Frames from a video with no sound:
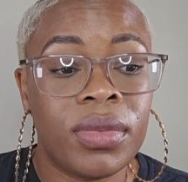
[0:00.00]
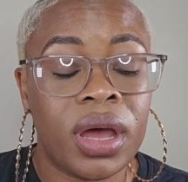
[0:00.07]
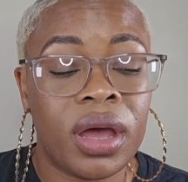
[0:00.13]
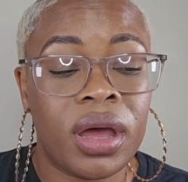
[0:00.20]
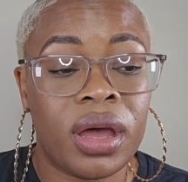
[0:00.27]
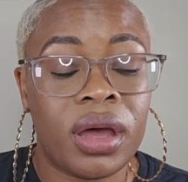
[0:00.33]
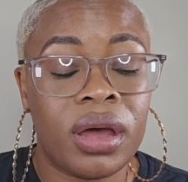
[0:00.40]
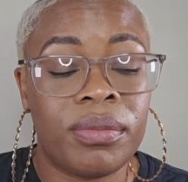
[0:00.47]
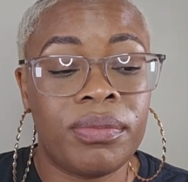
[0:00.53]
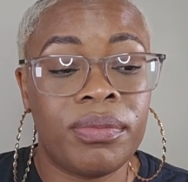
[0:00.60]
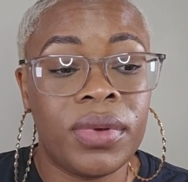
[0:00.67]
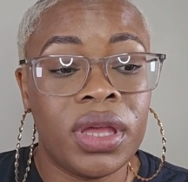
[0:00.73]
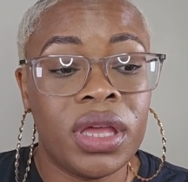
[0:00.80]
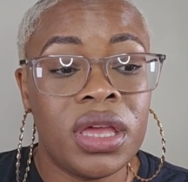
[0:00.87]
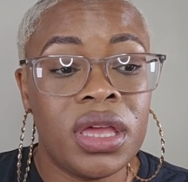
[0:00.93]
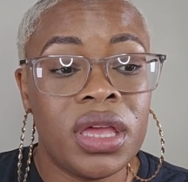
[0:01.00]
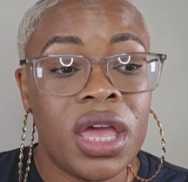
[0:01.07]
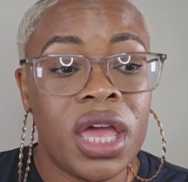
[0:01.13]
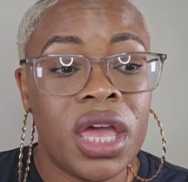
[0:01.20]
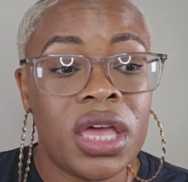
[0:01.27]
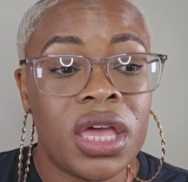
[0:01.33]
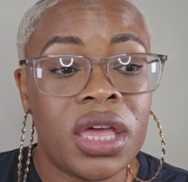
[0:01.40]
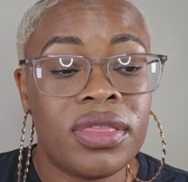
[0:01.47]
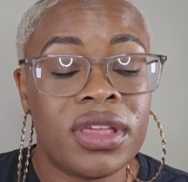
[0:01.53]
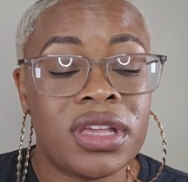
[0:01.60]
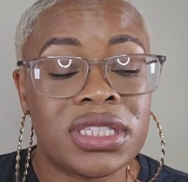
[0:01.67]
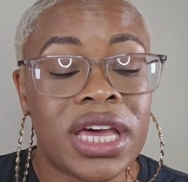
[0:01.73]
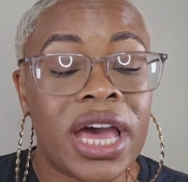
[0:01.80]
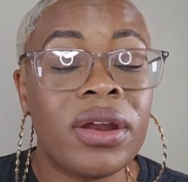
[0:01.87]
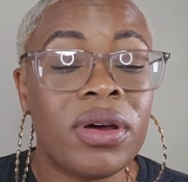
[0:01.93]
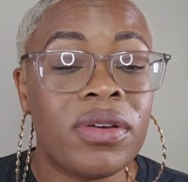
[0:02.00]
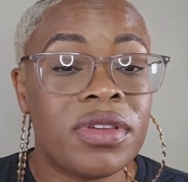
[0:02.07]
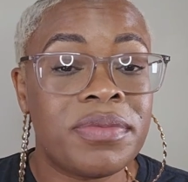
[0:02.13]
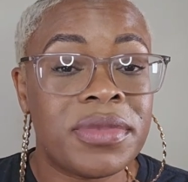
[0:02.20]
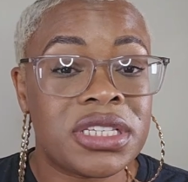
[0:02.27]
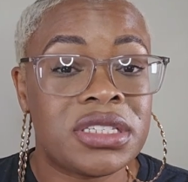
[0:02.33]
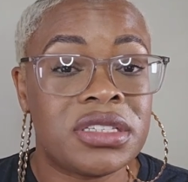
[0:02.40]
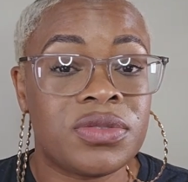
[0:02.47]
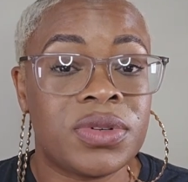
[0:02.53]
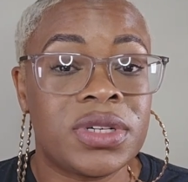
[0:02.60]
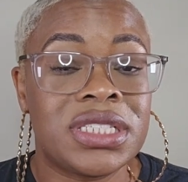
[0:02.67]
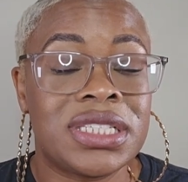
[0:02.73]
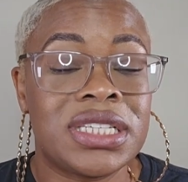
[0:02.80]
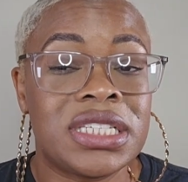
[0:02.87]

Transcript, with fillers: um, the title of the message was